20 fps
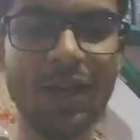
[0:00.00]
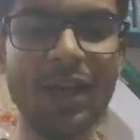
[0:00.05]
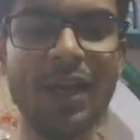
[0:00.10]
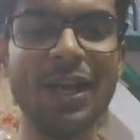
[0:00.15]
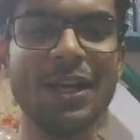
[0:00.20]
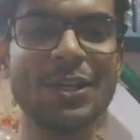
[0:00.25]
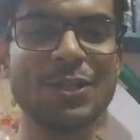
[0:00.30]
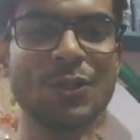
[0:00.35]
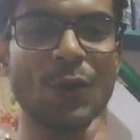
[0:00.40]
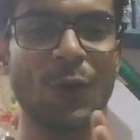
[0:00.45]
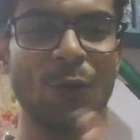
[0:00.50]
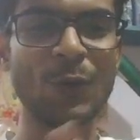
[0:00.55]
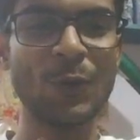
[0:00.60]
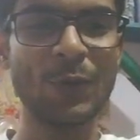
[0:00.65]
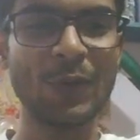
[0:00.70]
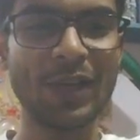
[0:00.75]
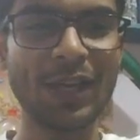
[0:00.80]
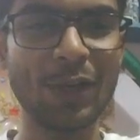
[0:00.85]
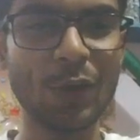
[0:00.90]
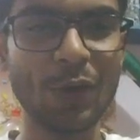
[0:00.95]
Hello
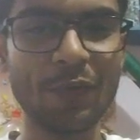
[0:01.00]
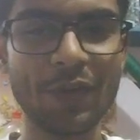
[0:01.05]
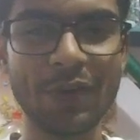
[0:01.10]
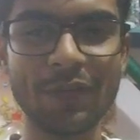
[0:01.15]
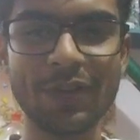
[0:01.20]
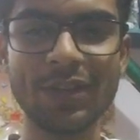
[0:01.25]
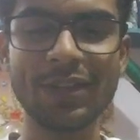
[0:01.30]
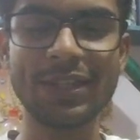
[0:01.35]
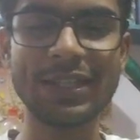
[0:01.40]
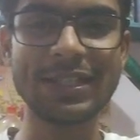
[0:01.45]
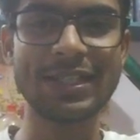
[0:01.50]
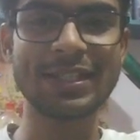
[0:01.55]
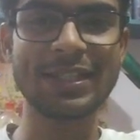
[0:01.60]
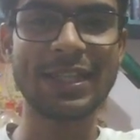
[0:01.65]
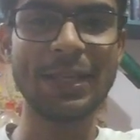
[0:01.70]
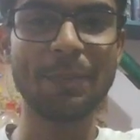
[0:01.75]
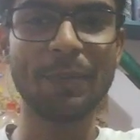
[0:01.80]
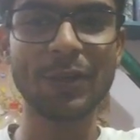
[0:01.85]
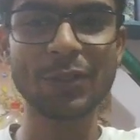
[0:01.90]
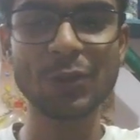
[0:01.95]
everyone, this is
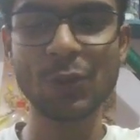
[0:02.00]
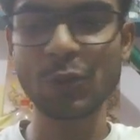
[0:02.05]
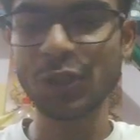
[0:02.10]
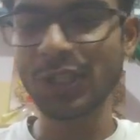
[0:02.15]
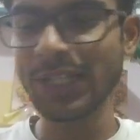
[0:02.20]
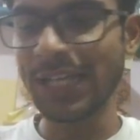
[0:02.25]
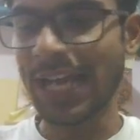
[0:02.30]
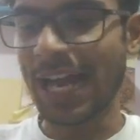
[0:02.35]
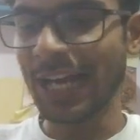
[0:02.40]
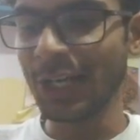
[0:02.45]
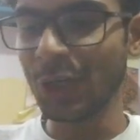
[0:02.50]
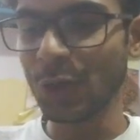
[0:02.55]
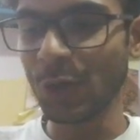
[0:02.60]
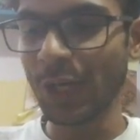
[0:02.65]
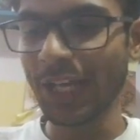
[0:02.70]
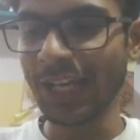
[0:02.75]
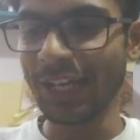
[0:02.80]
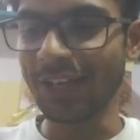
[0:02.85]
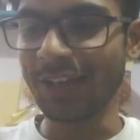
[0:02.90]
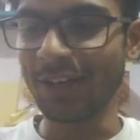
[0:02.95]
Deepak Joshi, and
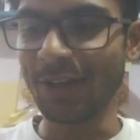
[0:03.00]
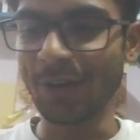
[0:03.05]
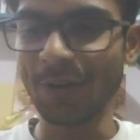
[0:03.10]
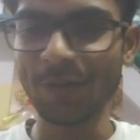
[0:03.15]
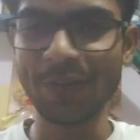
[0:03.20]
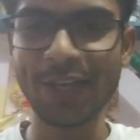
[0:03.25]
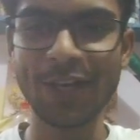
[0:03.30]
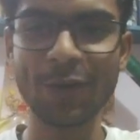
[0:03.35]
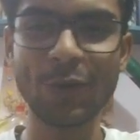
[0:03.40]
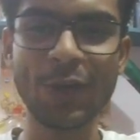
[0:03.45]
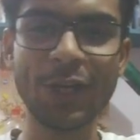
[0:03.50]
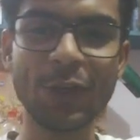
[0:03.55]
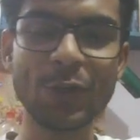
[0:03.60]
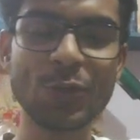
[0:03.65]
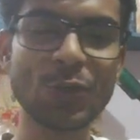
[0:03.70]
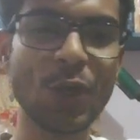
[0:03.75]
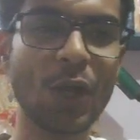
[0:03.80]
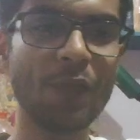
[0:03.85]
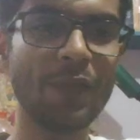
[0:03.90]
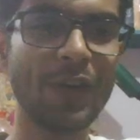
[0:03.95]
today we are going to
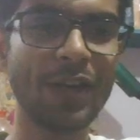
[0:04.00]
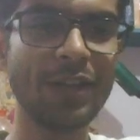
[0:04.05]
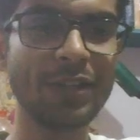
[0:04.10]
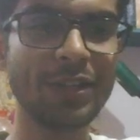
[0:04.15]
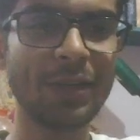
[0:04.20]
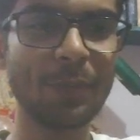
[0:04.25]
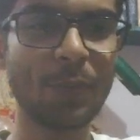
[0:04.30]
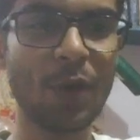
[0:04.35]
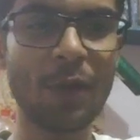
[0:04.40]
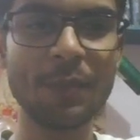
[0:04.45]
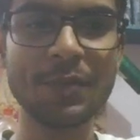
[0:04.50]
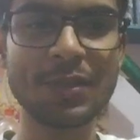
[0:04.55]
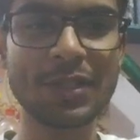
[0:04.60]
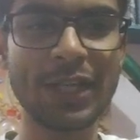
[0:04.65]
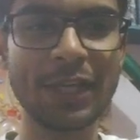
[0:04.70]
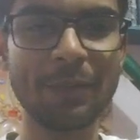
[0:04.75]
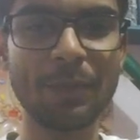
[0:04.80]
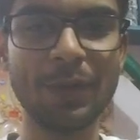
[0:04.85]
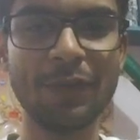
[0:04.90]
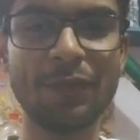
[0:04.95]
solve another problem
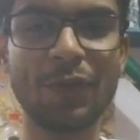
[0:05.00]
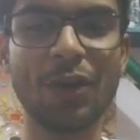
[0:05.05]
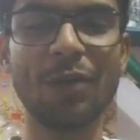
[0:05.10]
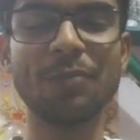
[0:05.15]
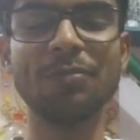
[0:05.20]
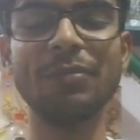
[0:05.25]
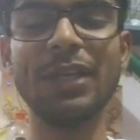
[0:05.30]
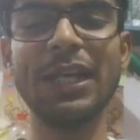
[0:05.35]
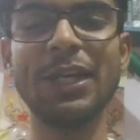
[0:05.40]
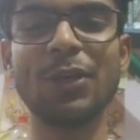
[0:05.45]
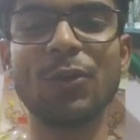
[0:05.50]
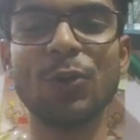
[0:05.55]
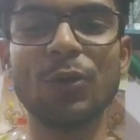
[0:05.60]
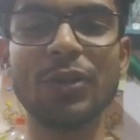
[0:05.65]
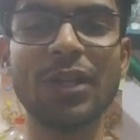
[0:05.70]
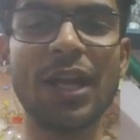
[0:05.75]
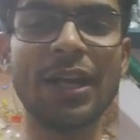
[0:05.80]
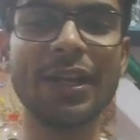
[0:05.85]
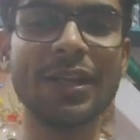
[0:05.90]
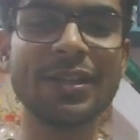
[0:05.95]
statement from LeetCode,
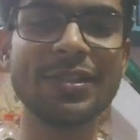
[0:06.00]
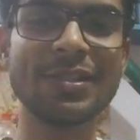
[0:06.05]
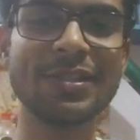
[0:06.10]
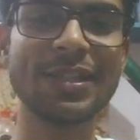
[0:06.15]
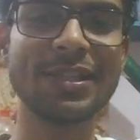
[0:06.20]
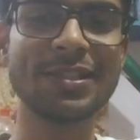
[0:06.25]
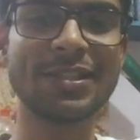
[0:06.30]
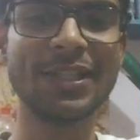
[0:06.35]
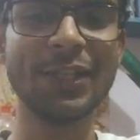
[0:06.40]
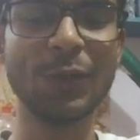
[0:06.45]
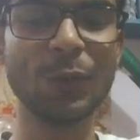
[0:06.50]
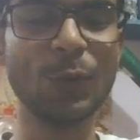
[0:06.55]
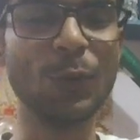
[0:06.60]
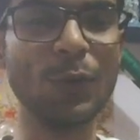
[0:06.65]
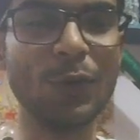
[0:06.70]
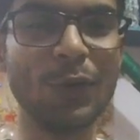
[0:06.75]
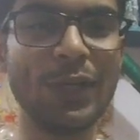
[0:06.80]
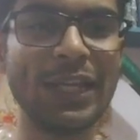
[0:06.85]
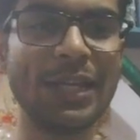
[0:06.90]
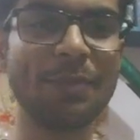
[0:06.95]
that is 62
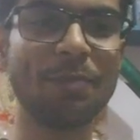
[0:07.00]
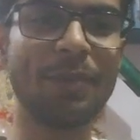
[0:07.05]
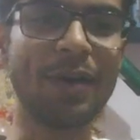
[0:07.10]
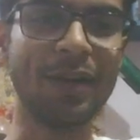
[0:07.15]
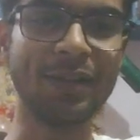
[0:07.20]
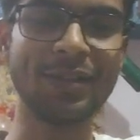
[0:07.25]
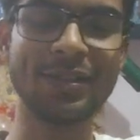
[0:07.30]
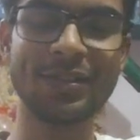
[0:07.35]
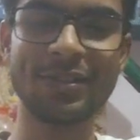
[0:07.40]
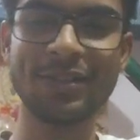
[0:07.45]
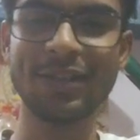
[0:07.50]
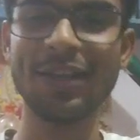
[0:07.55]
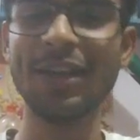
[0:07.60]
unique paths.